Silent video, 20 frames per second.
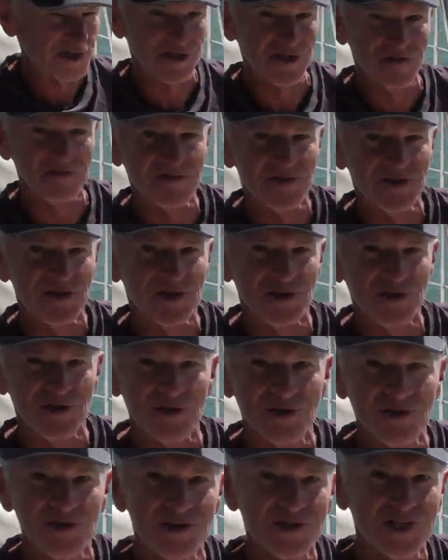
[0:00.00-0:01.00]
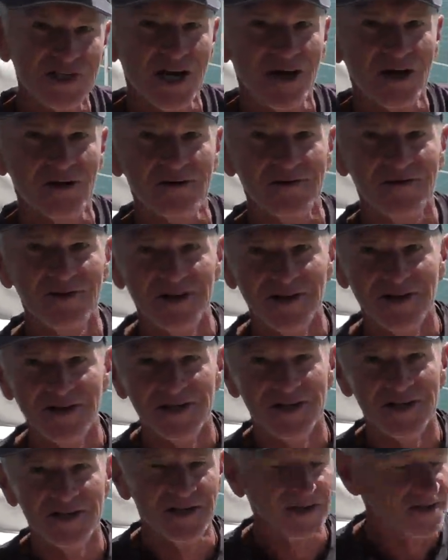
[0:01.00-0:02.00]
stiff to turn so
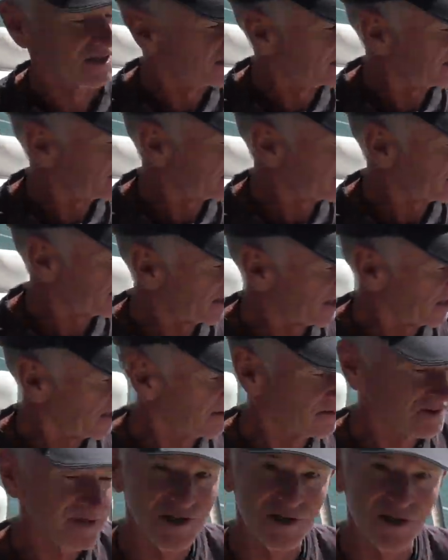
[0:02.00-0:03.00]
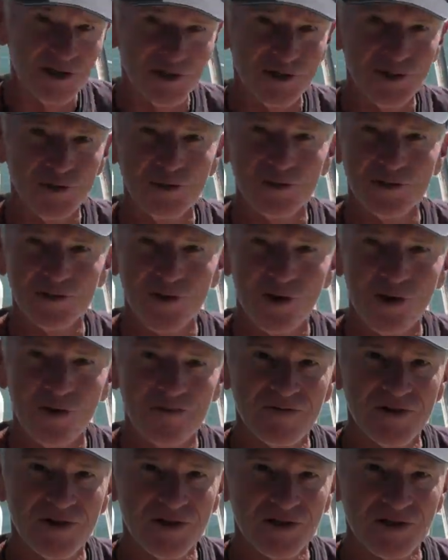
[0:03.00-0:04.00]
it's uh, it's till time
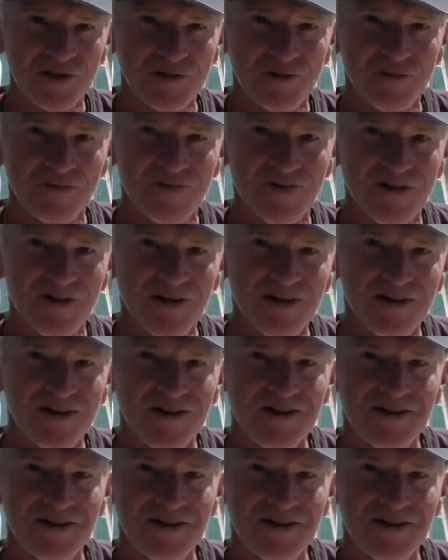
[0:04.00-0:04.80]
for this little fella.